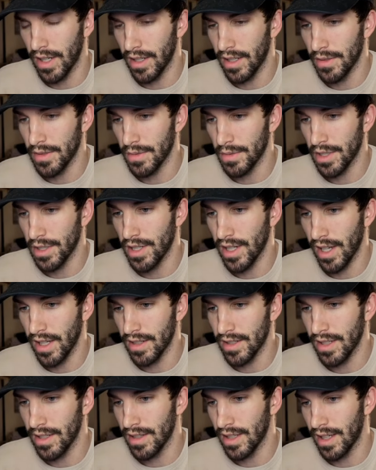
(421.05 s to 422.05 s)
It keeps
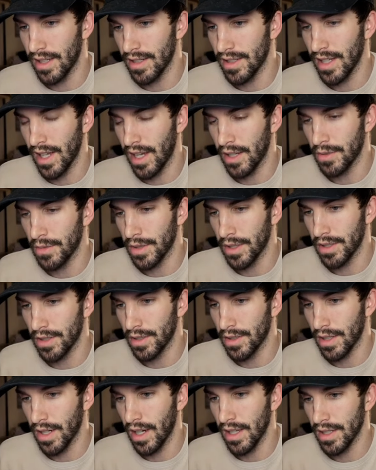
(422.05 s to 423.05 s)
rejecting that downward
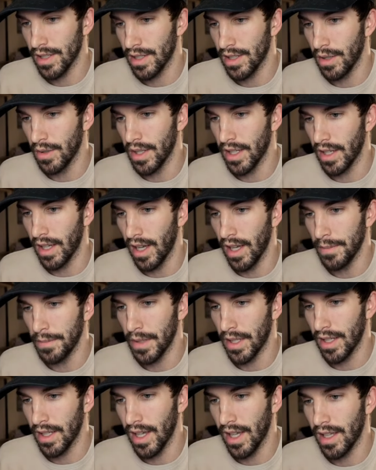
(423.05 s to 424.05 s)
cross, going up
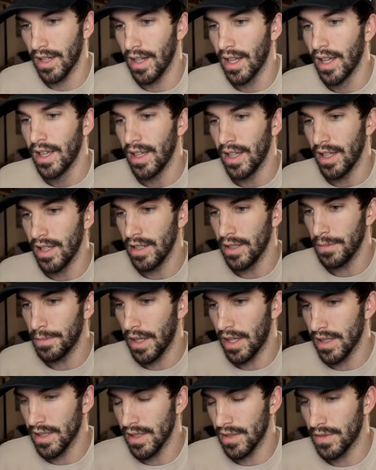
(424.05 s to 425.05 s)
again into
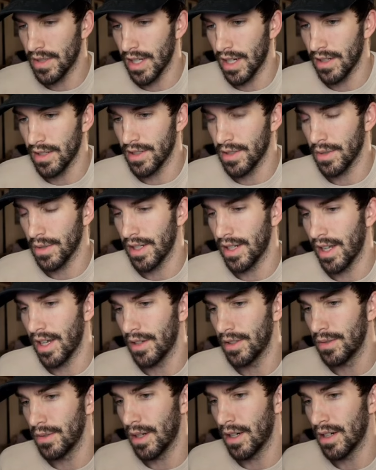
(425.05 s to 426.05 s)
positive territory now now,
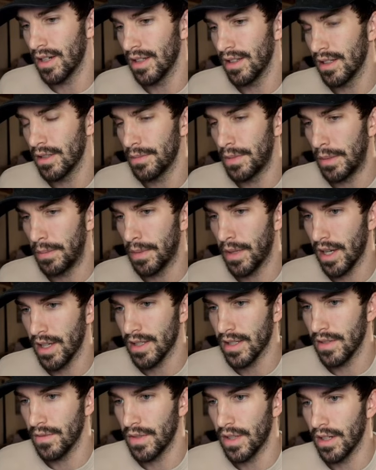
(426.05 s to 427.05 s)
you are a little bit
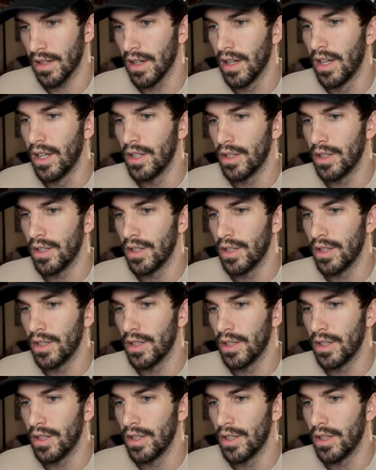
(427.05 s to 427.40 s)
positive here.